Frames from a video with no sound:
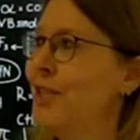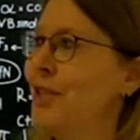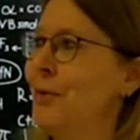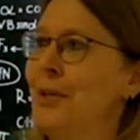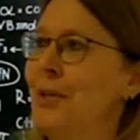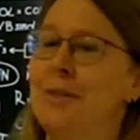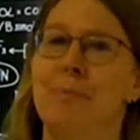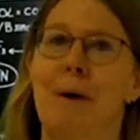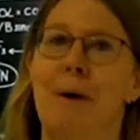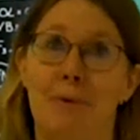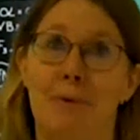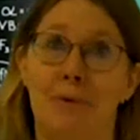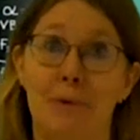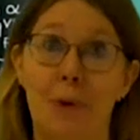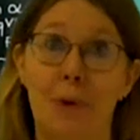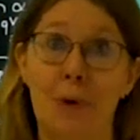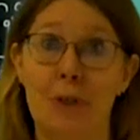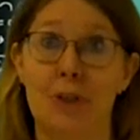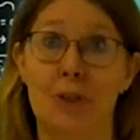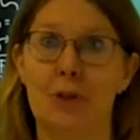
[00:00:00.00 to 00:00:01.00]
so it's my
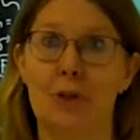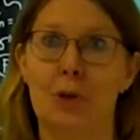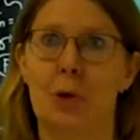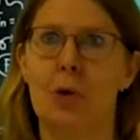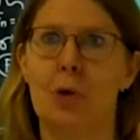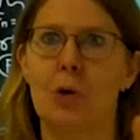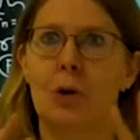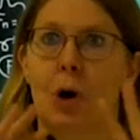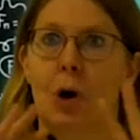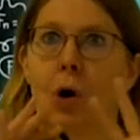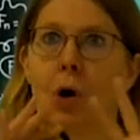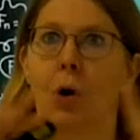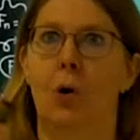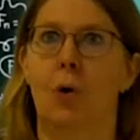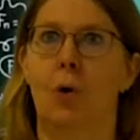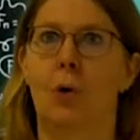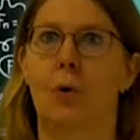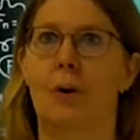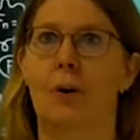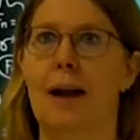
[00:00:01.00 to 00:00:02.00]
first talk
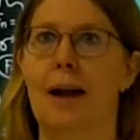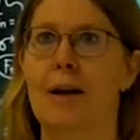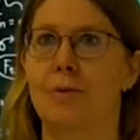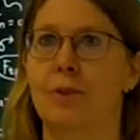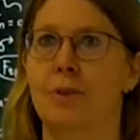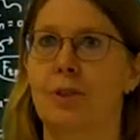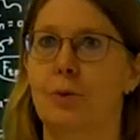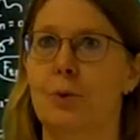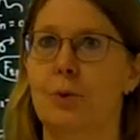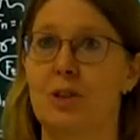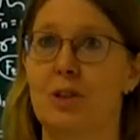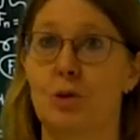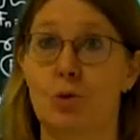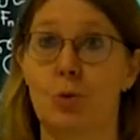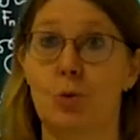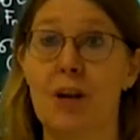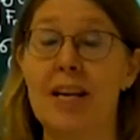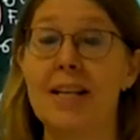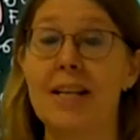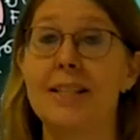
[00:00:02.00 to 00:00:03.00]
all around two
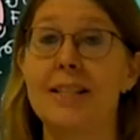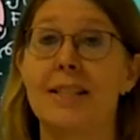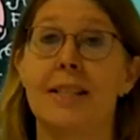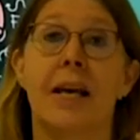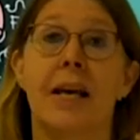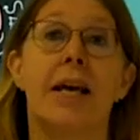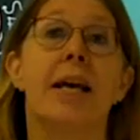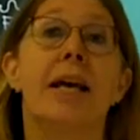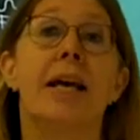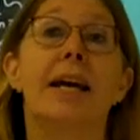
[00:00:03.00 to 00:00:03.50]
screens.